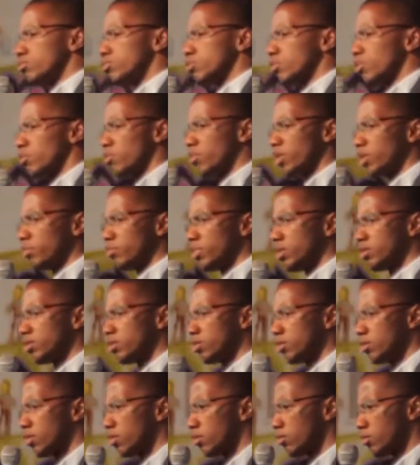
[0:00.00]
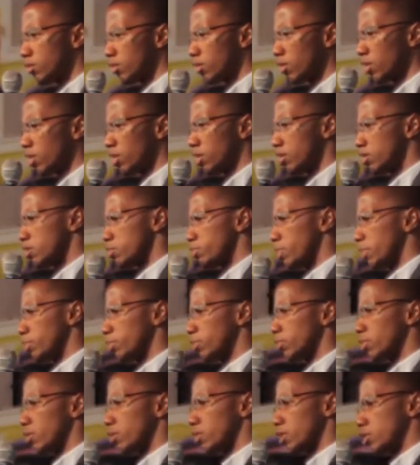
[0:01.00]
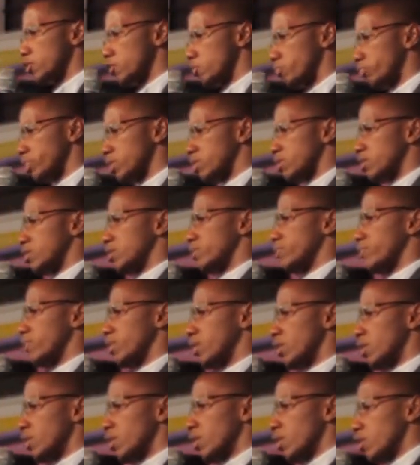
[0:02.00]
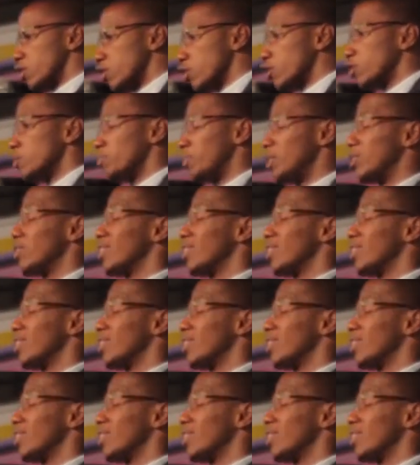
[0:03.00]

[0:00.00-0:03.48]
Not one meeting. You got to let these people know that you're busy. You could be